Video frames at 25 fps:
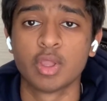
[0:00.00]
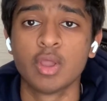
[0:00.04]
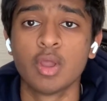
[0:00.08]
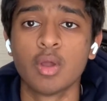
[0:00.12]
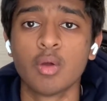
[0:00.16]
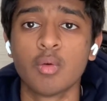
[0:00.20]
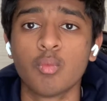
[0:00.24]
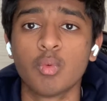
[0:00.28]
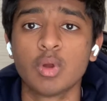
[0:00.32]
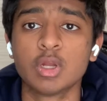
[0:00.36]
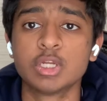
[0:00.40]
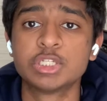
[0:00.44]

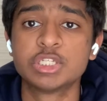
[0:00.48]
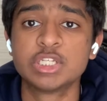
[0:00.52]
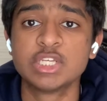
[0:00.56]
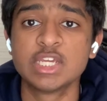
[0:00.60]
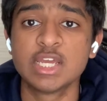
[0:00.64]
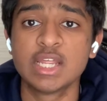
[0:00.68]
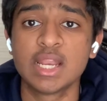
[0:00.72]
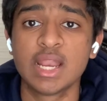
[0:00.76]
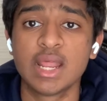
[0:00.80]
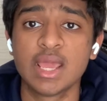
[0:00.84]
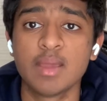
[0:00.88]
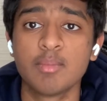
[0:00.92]
where
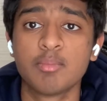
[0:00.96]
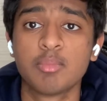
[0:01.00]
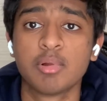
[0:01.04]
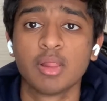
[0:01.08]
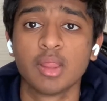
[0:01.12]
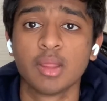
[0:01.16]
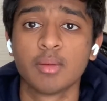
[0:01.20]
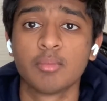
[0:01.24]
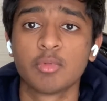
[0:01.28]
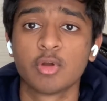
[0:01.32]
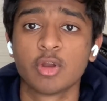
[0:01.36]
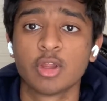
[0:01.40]
DNA
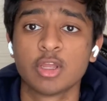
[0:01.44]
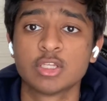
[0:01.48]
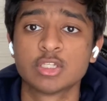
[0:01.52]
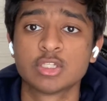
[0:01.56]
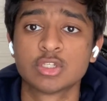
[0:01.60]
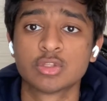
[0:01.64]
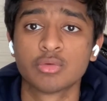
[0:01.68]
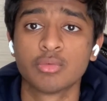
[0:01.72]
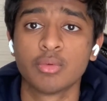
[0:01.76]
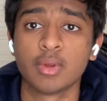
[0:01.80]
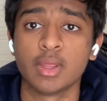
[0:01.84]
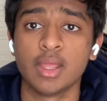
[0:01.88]
polymerase
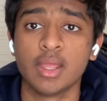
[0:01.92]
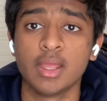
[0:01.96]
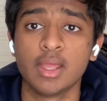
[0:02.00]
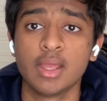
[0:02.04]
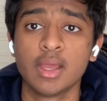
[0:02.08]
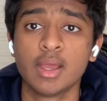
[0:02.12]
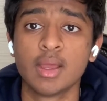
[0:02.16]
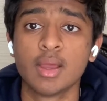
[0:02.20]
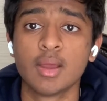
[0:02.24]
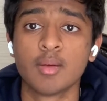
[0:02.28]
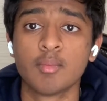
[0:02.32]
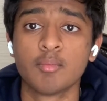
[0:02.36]
III
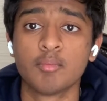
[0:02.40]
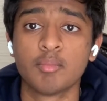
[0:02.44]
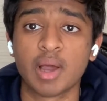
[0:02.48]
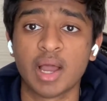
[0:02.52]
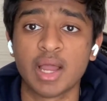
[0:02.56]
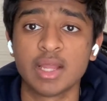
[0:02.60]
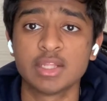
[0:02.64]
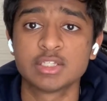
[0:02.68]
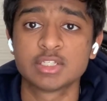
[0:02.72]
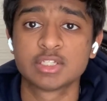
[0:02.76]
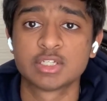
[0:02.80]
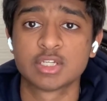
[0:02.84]

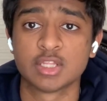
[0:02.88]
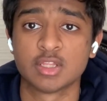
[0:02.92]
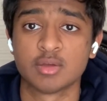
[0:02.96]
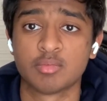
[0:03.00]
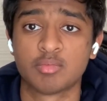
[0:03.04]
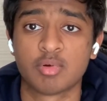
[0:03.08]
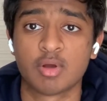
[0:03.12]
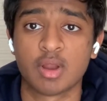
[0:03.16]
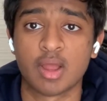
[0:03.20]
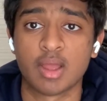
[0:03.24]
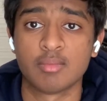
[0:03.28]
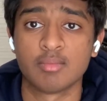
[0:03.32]
binds to the
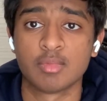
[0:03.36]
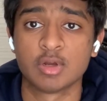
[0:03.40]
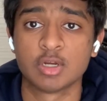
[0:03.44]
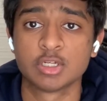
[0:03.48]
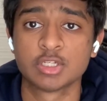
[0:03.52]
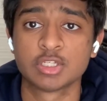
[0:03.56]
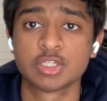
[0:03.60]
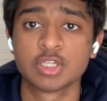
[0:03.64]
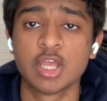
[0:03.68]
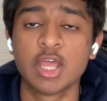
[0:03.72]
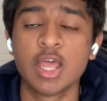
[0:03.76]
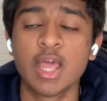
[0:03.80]

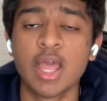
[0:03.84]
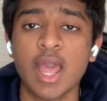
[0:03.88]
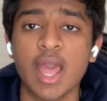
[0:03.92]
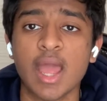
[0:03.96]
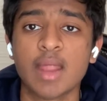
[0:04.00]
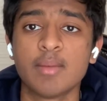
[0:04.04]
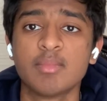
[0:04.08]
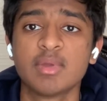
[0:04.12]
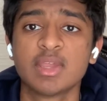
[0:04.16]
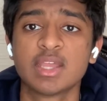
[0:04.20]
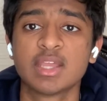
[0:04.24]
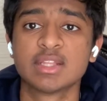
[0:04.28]
primers and
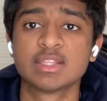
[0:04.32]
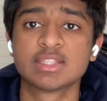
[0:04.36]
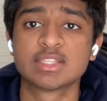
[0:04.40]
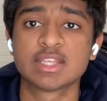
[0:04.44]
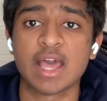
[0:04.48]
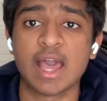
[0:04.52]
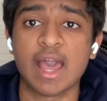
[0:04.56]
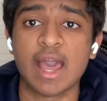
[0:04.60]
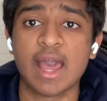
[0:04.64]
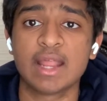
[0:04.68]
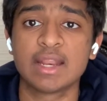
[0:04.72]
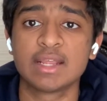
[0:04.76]
begins
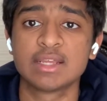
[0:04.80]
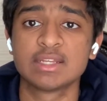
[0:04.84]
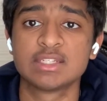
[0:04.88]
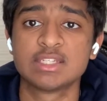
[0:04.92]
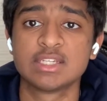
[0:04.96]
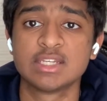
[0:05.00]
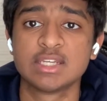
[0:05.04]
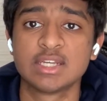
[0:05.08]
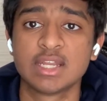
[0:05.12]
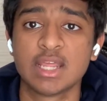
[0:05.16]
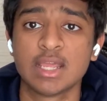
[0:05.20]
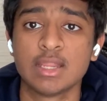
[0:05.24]
adding
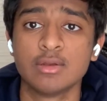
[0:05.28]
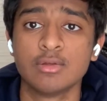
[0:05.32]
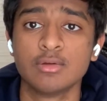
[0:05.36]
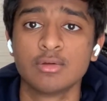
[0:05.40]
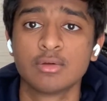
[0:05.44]
DNA